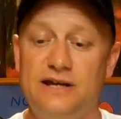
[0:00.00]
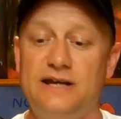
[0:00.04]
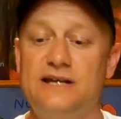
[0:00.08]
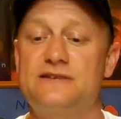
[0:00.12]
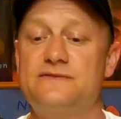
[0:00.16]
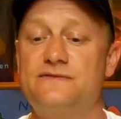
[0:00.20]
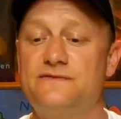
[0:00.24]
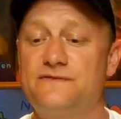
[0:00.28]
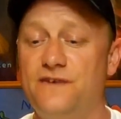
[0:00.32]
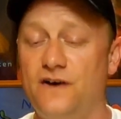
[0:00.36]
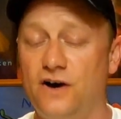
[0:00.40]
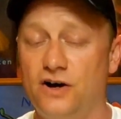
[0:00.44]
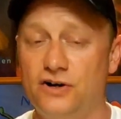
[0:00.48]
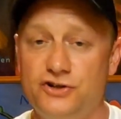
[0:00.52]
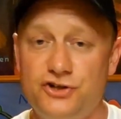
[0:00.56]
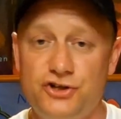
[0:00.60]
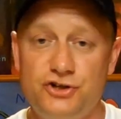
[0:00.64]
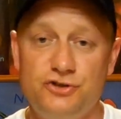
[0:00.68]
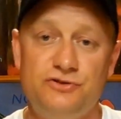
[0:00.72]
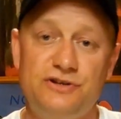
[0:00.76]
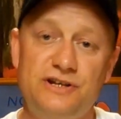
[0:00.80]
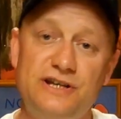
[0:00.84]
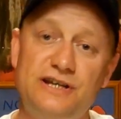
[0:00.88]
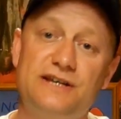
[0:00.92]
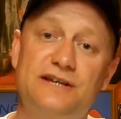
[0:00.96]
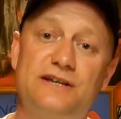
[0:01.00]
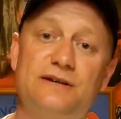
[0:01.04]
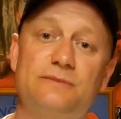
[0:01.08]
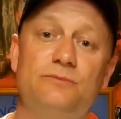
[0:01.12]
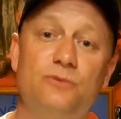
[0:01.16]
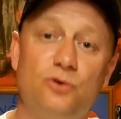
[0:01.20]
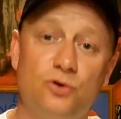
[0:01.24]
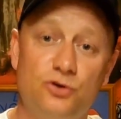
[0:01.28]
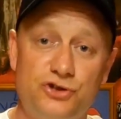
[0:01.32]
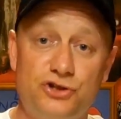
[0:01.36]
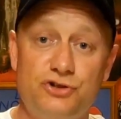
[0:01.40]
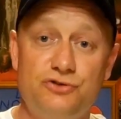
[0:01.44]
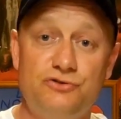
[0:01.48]
is far unique,
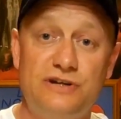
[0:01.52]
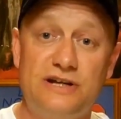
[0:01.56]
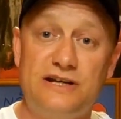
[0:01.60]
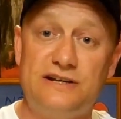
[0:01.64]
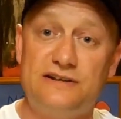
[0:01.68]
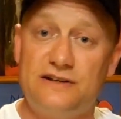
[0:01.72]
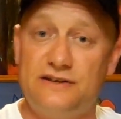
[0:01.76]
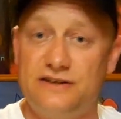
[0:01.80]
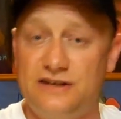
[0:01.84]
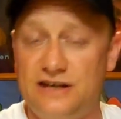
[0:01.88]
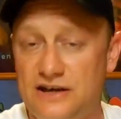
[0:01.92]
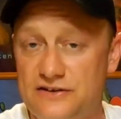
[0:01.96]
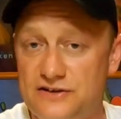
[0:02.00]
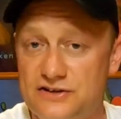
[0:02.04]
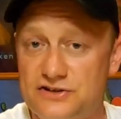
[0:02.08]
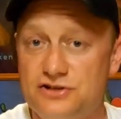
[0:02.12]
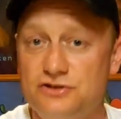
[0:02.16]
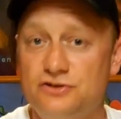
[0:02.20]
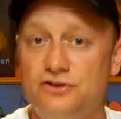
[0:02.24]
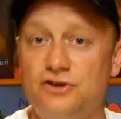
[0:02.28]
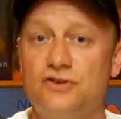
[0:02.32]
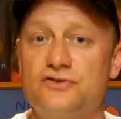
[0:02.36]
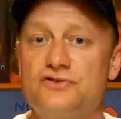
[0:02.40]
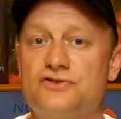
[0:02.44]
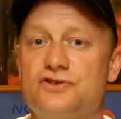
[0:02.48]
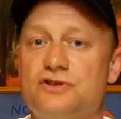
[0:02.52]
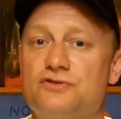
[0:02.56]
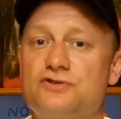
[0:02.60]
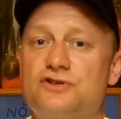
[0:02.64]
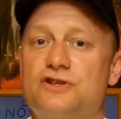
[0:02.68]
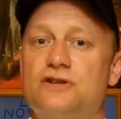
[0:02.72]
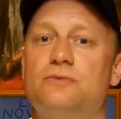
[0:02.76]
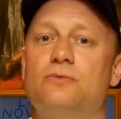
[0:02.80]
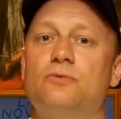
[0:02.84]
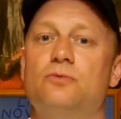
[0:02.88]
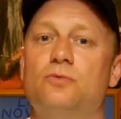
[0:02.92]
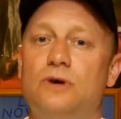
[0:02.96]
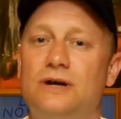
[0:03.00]
more unique than the other two consoles
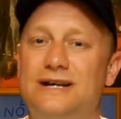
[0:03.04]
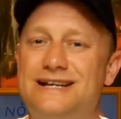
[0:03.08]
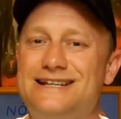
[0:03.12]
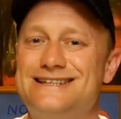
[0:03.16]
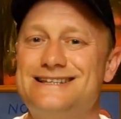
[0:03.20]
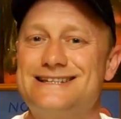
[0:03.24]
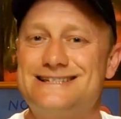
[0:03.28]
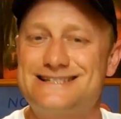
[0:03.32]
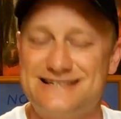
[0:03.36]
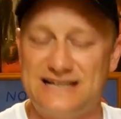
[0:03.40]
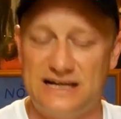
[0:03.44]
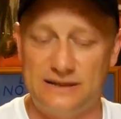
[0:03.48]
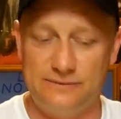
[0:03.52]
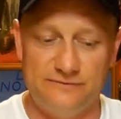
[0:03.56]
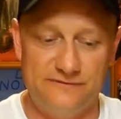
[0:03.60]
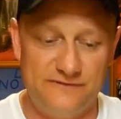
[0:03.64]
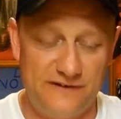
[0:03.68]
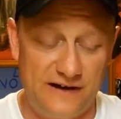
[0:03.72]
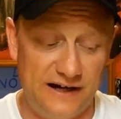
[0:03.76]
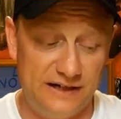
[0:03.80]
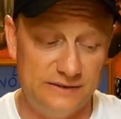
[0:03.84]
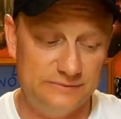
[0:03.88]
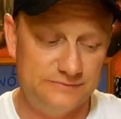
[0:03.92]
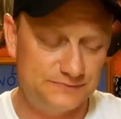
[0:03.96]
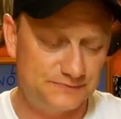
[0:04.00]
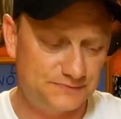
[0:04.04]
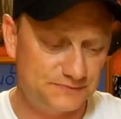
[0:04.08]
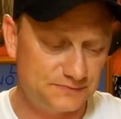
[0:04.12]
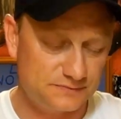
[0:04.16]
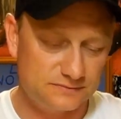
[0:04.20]
that were in the same vein.